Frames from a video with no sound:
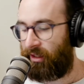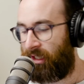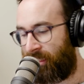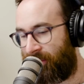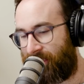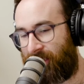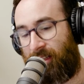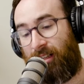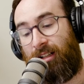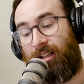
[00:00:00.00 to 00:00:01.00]
Anyways,
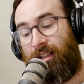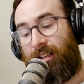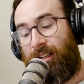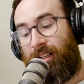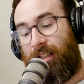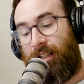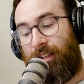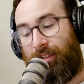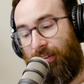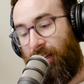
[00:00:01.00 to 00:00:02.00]

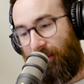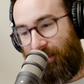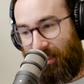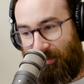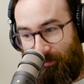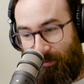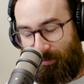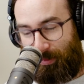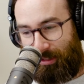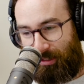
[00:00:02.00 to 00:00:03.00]
the final thing we've
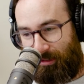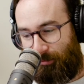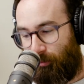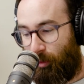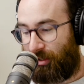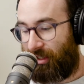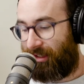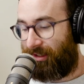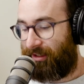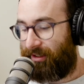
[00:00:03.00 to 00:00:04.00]
been
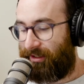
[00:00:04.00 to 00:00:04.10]
watching